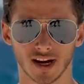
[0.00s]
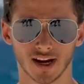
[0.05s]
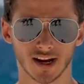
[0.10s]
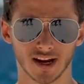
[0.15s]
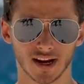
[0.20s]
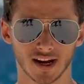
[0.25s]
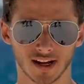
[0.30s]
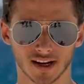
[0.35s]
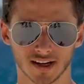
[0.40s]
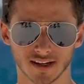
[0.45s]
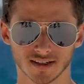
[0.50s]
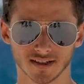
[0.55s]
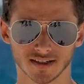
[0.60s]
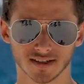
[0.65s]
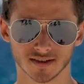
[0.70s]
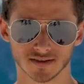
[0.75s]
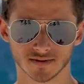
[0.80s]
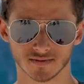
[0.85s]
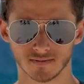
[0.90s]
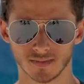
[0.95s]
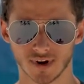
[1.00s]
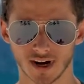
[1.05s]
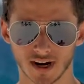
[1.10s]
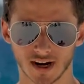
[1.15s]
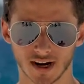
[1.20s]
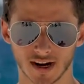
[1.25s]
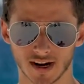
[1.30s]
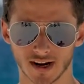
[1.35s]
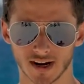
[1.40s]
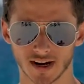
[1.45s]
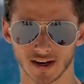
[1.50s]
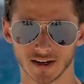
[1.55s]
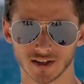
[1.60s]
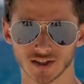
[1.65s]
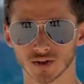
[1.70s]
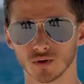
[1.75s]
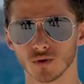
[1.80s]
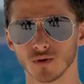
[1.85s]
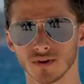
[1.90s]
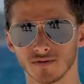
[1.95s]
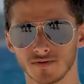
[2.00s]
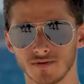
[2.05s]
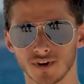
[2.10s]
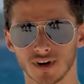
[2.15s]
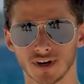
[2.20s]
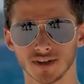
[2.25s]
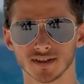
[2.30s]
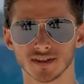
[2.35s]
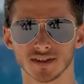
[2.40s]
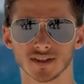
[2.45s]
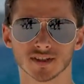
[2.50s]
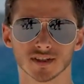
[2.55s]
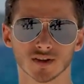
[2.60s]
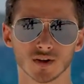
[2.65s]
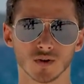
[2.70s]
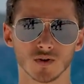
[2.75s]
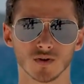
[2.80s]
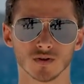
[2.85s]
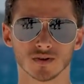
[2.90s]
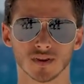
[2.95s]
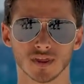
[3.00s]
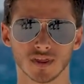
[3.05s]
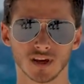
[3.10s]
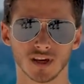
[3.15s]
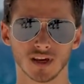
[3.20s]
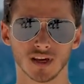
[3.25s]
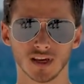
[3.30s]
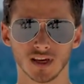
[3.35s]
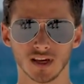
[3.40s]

And my school in France is called the